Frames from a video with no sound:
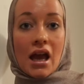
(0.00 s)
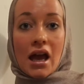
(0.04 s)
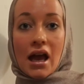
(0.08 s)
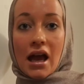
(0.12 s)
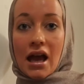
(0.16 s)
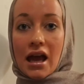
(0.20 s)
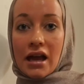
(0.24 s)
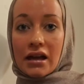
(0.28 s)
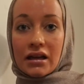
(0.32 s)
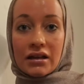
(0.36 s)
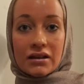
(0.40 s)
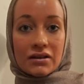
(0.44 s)

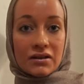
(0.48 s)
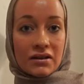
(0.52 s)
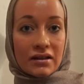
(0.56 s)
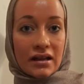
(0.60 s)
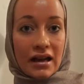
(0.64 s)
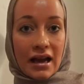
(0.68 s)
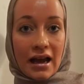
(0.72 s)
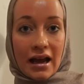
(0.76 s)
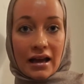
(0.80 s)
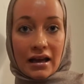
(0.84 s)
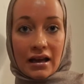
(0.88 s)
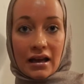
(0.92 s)
And it's
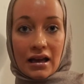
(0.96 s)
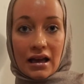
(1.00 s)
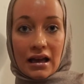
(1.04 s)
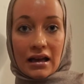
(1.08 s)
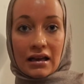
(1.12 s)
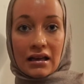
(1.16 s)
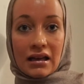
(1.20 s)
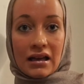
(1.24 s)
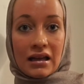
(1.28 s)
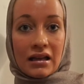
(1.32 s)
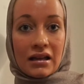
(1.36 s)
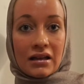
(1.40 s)
like, and
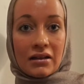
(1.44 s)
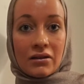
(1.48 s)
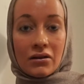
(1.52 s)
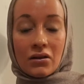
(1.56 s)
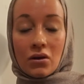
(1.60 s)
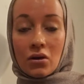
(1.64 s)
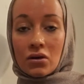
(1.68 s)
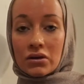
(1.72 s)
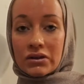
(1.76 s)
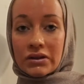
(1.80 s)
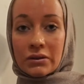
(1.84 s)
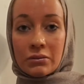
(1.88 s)
he
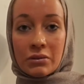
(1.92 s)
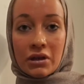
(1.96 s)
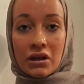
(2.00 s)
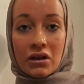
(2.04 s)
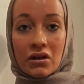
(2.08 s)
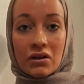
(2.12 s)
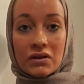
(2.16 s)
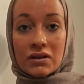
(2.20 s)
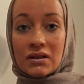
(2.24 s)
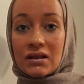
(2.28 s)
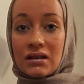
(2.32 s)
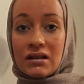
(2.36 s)
also,
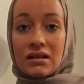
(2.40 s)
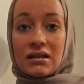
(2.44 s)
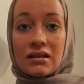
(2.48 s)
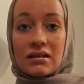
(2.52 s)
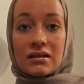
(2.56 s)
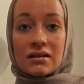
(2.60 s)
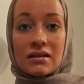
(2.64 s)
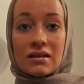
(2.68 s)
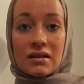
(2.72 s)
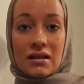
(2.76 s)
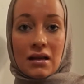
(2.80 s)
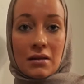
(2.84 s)
because he didn't
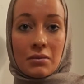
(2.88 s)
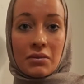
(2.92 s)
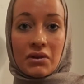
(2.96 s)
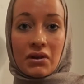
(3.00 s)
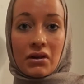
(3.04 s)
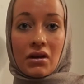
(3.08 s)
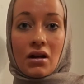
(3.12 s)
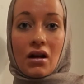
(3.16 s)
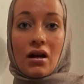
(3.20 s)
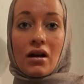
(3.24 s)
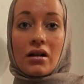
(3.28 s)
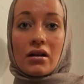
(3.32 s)
stop the
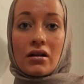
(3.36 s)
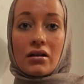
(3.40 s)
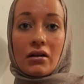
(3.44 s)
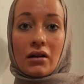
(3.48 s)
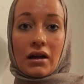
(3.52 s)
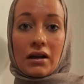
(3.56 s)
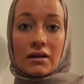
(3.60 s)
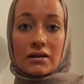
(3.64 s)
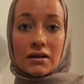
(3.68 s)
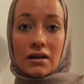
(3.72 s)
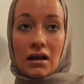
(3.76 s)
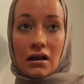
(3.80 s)
car, you
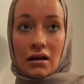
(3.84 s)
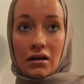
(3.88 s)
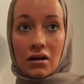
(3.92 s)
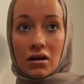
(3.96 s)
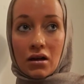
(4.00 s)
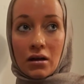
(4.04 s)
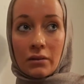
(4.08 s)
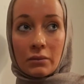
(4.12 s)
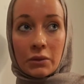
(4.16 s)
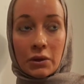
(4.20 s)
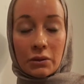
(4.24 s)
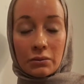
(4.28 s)
know, as a
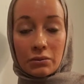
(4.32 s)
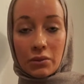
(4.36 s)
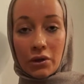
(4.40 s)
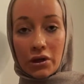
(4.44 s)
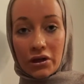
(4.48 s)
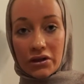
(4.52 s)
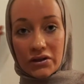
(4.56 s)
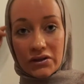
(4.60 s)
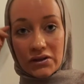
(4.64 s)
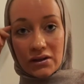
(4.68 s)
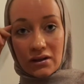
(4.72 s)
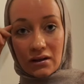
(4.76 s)
common
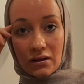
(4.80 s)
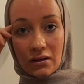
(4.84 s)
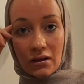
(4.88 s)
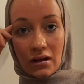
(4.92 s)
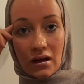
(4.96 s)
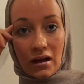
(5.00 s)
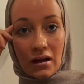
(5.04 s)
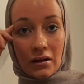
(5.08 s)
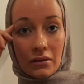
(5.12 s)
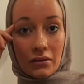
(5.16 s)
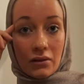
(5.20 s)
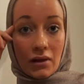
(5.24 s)
person,
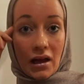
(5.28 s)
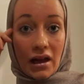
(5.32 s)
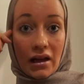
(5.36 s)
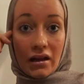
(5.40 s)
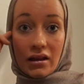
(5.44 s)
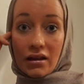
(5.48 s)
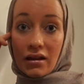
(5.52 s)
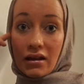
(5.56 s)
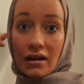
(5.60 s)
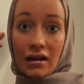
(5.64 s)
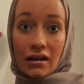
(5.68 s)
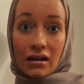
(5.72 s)
I
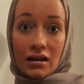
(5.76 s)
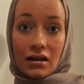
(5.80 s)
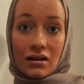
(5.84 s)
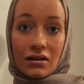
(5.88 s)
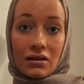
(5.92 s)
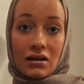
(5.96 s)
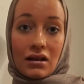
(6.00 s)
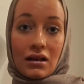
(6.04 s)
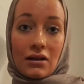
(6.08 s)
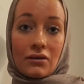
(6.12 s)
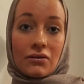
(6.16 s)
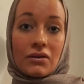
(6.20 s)
think
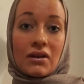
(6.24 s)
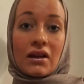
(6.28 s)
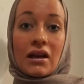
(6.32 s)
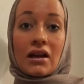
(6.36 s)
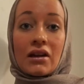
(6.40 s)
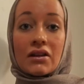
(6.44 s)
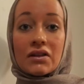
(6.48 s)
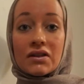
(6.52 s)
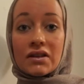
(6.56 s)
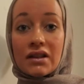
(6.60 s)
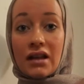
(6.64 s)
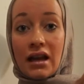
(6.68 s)
if they
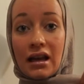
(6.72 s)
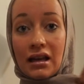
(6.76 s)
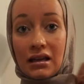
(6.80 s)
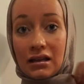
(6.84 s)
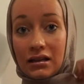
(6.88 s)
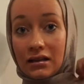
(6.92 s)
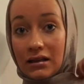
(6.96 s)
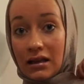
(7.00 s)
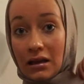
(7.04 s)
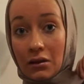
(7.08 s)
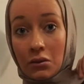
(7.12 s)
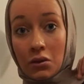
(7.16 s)
are sane,
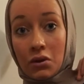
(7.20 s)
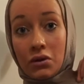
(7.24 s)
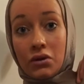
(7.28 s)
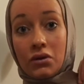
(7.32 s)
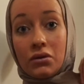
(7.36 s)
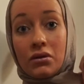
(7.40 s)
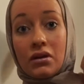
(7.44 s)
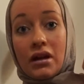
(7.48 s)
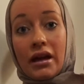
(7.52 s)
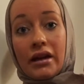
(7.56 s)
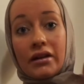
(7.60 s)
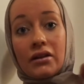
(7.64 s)
they would do
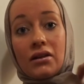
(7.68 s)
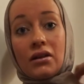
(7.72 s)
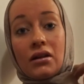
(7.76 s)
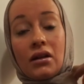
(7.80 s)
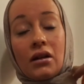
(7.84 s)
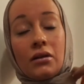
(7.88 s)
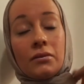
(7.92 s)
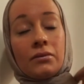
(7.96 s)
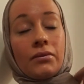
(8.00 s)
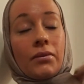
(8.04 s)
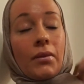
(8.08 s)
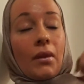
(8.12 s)
that, you
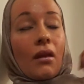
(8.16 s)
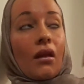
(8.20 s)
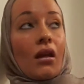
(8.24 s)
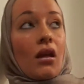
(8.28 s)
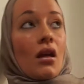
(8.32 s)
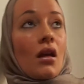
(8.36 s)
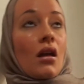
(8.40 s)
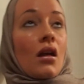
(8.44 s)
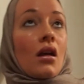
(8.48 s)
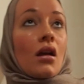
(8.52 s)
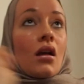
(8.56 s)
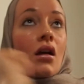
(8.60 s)
know.
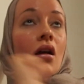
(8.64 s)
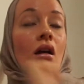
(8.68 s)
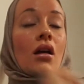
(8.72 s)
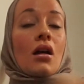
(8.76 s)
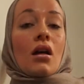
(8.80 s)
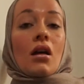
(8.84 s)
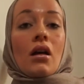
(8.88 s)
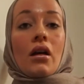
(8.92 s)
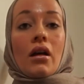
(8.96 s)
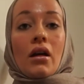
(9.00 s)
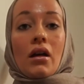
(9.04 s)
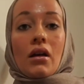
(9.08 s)

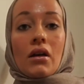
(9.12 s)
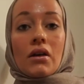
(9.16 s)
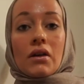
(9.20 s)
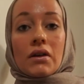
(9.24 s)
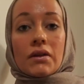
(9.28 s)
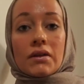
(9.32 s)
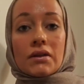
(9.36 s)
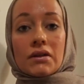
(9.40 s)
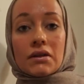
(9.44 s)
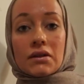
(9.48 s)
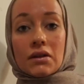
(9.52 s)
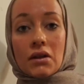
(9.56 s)

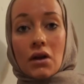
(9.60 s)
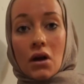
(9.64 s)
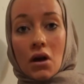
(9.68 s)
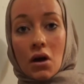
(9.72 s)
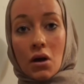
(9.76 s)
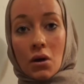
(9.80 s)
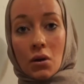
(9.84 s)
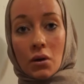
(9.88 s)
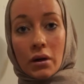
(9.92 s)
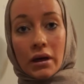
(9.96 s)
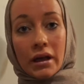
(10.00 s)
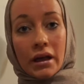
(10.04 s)

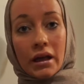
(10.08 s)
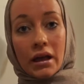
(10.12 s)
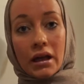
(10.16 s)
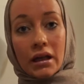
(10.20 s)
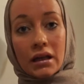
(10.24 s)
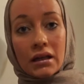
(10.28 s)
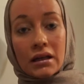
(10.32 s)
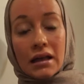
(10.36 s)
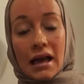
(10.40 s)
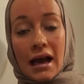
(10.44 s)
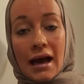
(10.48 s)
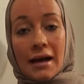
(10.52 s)
So
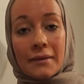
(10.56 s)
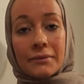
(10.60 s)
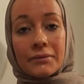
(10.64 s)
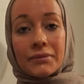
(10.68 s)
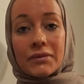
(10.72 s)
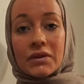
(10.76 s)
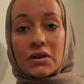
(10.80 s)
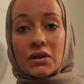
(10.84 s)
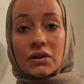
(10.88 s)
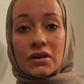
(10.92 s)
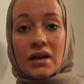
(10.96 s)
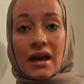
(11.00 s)
yeah,
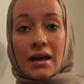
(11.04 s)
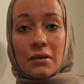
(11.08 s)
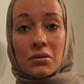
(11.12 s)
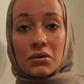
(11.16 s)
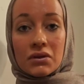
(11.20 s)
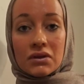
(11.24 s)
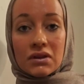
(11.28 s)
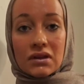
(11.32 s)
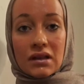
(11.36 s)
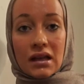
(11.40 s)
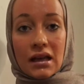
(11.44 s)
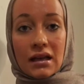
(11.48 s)
so that
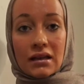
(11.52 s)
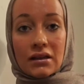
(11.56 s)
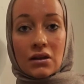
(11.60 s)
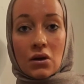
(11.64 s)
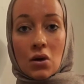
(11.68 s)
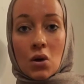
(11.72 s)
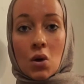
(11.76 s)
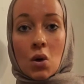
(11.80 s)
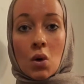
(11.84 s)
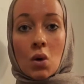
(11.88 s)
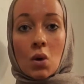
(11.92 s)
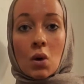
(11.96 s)
was like the
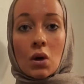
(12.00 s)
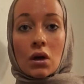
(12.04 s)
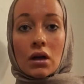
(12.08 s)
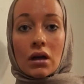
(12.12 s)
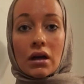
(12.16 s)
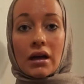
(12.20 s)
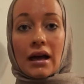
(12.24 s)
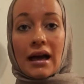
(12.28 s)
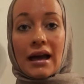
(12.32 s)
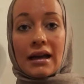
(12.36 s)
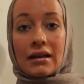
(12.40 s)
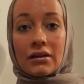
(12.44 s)
whole
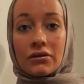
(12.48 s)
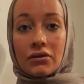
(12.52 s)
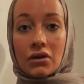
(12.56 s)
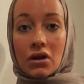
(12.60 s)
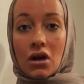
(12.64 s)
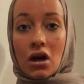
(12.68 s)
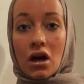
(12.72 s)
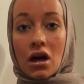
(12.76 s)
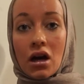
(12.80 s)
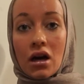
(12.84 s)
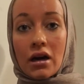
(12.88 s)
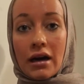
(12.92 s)
kind of
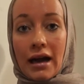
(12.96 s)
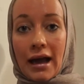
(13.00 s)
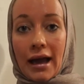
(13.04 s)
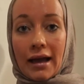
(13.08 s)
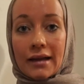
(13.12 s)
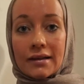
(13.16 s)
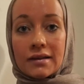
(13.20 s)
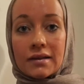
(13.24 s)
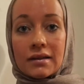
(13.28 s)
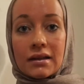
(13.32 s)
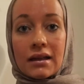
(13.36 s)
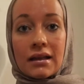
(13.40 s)
car
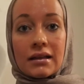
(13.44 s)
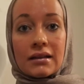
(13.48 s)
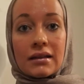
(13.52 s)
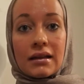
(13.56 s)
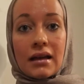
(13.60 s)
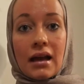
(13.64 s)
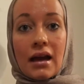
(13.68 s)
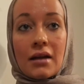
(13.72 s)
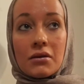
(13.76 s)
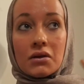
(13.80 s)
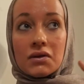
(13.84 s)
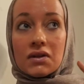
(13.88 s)
accident, and
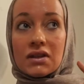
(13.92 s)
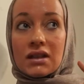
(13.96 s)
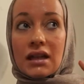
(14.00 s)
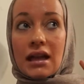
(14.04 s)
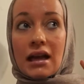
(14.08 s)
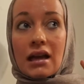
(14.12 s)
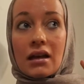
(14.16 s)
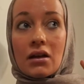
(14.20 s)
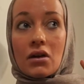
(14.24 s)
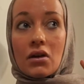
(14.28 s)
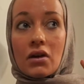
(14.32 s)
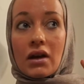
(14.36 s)
I was
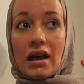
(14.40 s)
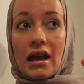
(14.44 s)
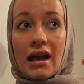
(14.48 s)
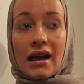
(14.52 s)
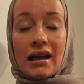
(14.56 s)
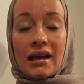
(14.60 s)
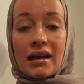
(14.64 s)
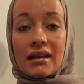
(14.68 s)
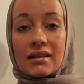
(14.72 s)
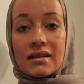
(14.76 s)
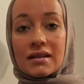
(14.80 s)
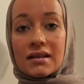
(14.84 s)
like, okay, I
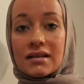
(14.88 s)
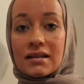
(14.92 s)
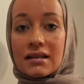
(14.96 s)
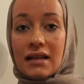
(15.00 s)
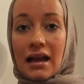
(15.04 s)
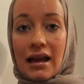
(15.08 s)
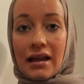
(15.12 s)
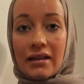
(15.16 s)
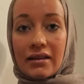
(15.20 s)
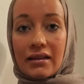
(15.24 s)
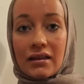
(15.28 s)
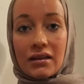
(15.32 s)
can't
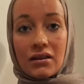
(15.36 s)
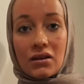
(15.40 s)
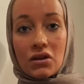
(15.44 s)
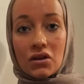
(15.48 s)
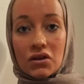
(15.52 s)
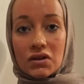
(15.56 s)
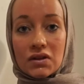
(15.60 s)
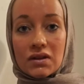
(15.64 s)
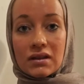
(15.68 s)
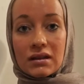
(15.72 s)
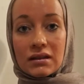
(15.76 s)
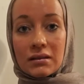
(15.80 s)
stand
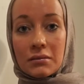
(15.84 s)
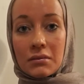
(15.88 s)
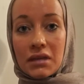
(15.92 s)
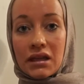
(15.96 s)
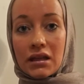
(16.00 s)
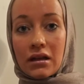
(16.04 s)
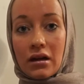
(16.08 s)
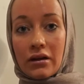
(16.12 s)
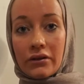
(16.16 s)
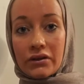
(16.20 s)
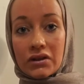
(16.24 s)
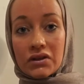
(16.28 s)
just in the
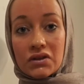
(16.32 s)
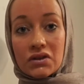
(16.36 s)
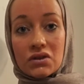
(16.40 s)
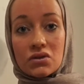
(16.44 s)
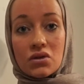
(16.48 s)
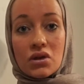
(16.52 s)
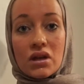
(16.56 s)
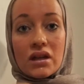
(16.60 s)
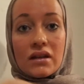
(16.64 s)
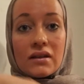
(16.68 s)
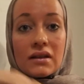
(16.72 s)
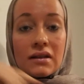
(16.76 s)
middle of the
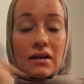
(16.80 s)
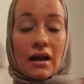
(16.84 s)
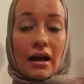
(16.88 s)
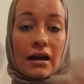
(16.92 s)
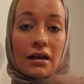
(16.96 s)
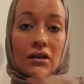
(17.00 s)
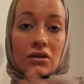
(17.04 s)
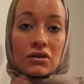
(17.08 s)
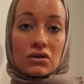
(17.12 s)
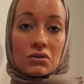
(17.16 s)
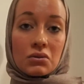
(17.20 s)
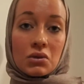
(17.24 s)
street, so I
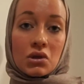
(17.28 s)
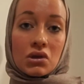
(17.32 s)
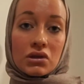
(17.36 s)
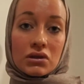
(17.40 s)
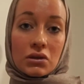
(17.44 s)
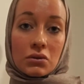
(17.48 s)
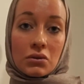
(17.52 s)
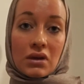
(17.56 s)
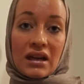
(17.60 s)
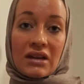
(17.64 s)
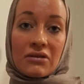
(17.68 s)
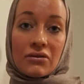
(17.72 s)
just walked
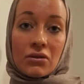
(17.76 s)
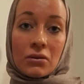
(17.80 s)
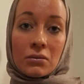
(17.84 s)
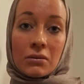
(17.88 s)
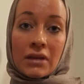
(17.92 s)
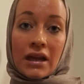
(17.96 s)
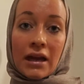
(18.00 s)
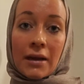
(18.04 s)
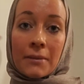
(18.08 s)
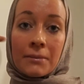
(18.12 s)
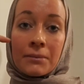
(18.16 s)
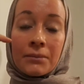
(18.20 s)
away from
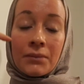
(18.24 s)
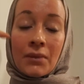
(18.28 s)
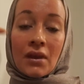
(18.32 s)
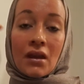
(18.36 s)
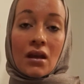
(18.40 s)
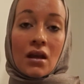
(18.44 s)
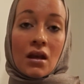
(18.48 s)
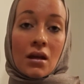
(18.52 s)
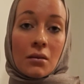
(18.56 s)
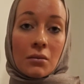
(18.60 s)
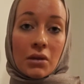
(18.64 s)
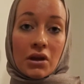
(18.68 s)
there
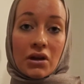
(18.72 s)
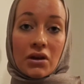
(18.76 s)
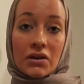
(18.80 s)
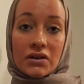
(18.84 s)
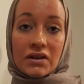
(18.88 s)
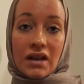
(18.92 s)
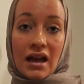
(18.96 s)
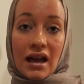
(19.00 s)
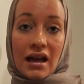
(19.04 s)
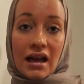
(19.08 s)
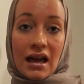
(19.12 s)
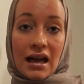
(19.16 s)
because
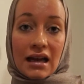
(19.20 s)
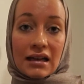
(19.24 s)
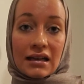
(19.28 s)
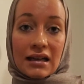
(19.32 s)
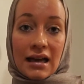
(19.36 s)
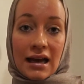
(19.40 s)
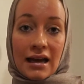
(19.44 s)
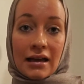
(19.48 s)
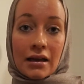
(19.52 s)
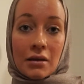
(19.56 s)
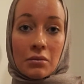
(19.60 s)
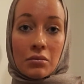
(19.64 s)
I had
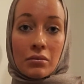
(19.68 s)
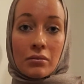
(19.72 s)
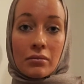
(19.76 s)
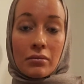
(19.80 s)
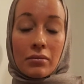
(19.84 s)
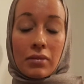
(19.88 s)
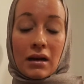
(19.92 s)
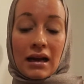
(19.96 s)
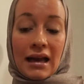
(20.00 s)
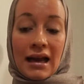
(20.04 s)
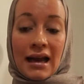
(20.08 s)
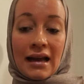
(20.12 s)
like
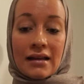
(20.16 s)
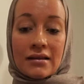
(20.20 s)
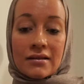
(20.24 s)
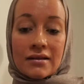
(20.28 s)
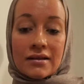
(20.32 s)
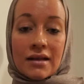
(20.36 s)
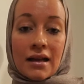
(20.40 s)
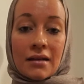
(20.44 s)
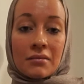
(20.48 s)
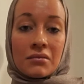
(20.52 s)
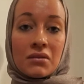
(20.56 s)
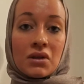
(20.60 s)
planned
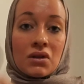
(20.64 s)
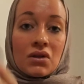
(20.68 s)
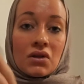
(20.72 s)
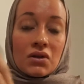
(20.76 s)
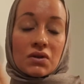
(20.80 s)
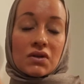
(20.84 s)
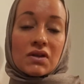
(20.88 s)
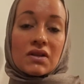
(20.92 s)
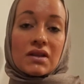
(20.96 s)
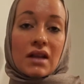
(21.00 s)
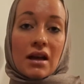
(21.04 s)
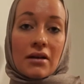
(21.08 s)
some, you know,
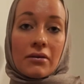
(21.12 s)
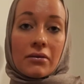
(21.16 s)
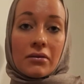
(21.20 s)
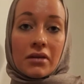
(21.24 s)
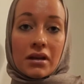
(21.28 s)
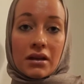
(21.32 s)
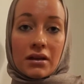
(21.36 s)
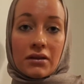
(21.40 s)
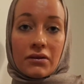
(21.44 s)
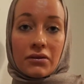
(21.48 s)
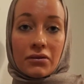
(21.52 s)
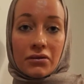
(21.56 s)
stuff
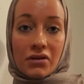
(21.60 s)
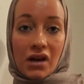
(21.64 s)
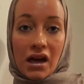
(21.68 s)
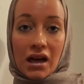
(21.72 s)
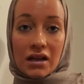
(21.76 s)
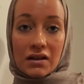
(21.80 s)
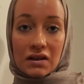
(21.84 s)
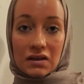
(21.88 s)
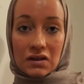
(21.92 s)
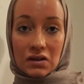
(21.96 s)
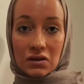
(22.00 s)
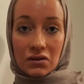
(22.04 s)
with
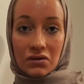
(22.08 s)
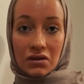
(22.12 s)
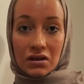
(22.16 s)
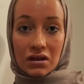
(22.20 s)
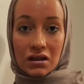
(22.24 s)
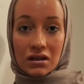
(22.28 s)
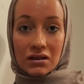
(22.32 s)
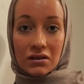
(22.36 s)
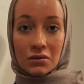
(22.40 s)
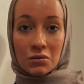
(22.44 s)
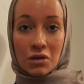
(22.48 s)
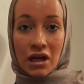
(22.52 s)
friends over
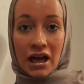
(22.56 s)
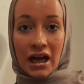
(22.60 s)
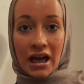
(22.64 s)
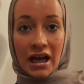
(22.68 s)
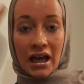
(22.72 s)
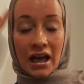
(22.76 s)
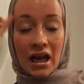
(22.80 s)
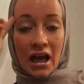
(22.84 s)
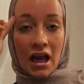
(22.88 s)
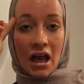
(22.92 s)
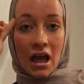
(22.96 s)
in Dubai.